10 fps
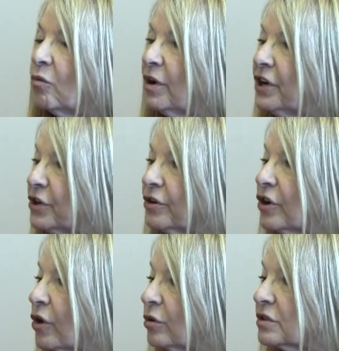What are your
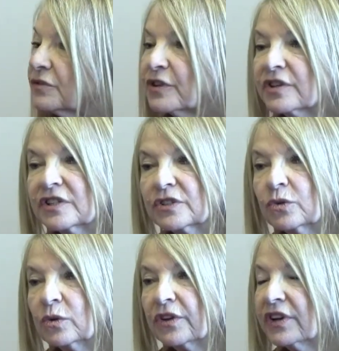goals for the
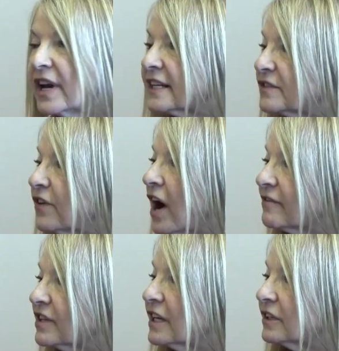school in the next
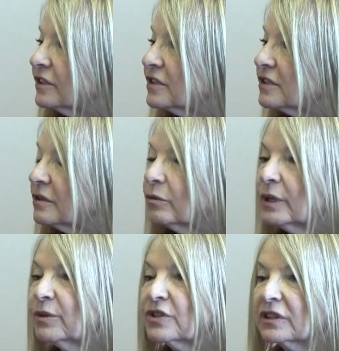5 years?
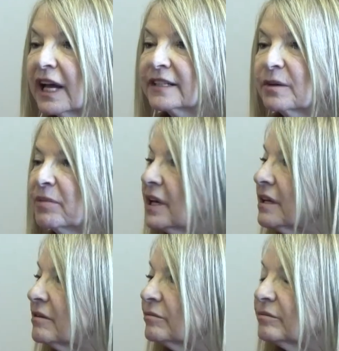Where would you like to be?